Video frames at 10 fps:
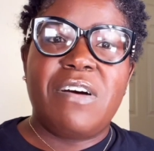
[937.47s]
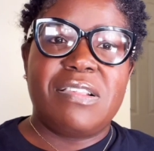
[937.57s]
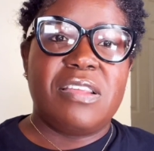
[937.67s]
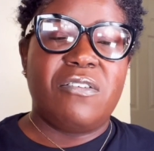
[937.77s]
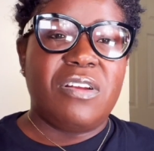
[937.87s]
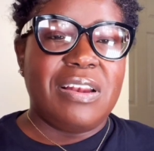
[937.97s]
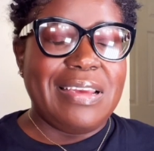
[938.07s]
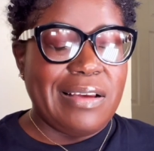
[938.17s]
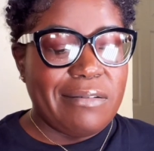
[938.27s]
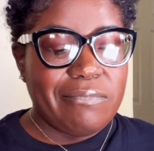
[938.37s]
seen none of
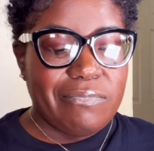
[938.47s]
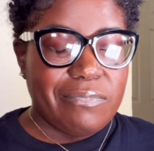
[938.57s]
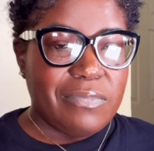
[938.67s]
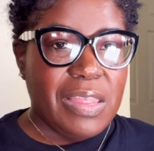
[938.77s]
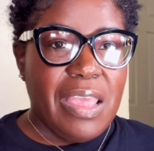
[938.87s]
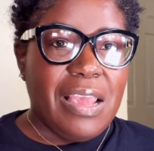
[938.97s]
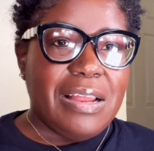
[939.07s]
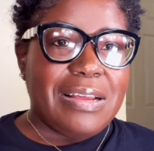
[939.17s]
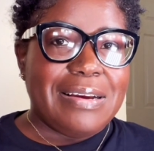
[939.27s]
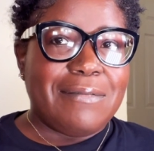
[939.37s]
the,
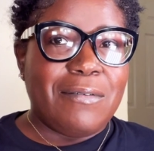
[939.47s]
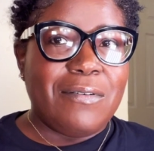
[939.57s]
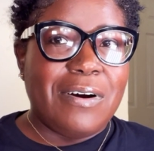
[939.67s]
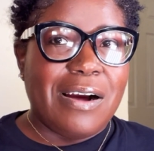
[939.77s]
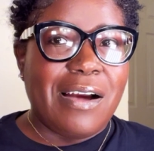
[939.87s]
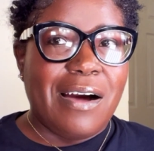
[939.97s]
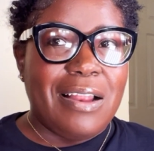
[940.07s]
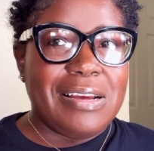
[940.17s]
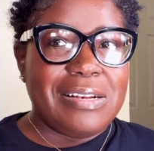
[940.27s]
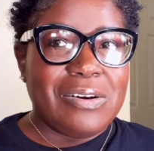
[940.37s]
what we want to call
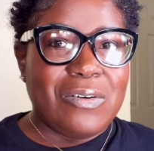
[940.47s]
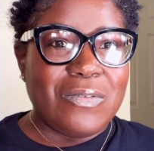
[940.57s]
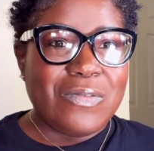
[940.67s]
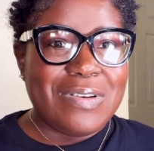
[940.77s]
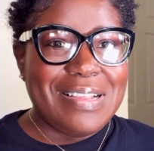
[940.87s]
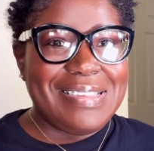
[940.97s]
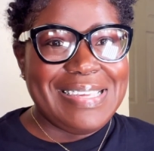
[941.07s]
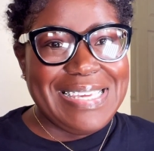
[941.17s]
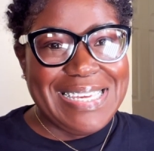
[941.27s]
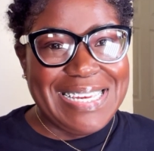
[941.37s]
it now, the
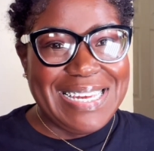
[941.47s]
tea,